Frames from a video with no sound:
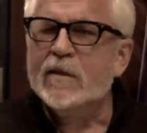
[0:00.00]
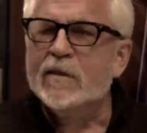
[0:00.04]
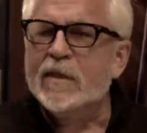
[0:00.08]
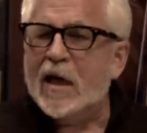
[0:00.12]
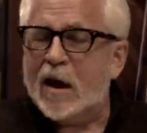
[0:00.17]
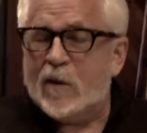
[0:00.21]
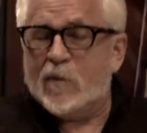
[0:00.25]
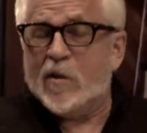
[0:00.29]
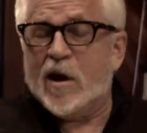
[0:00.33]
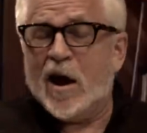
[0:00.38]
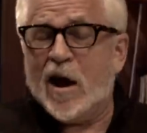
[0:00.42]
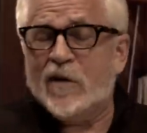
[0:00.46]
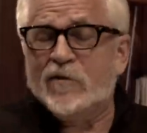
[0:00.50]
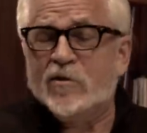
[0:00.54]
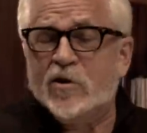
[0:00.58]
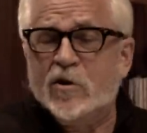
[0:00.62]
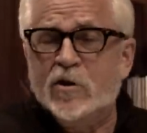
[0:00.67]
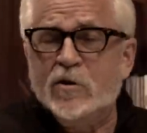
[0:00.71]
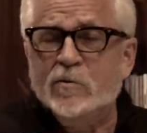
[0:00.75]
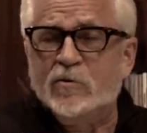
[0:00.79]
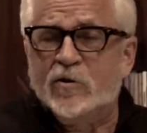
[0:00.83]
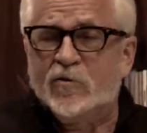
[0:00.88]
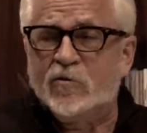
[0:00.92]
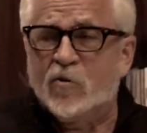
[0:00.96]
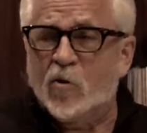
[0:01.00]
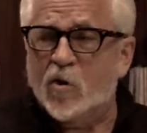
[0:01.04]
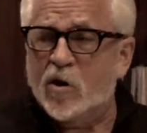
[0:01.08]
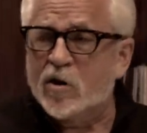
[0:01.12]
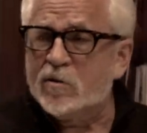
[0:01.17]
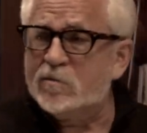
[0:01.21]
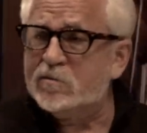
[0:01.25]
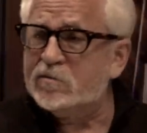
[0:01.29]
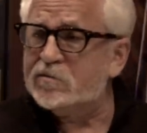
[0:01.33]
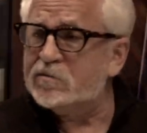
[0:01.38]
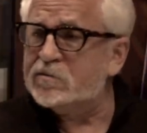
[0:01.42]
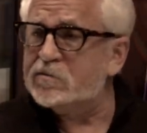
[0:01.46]
that we haven't heard
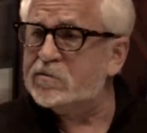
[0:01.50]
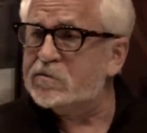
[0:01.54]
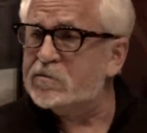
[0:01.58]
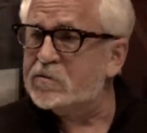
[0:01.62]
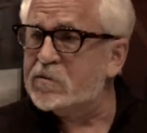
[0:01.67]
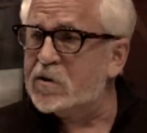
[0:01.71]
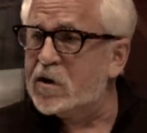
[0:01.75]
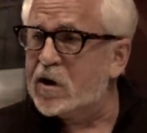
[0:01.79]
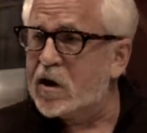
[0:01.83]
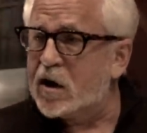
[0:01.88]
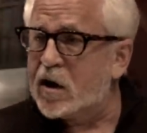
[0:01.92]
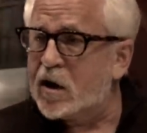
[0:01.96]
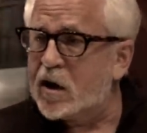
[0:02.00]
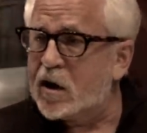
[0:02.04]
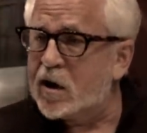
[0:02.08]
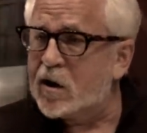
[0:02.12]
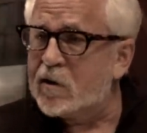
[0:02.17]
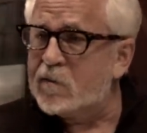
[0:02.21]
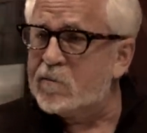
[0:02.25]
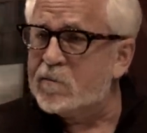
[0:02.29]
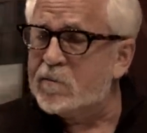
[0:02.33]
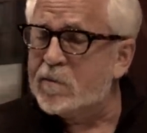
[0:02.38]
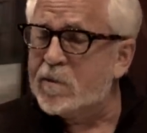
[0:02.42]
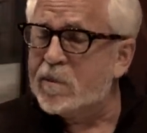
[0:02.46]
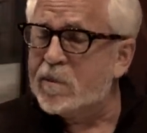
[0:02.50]
before. Um,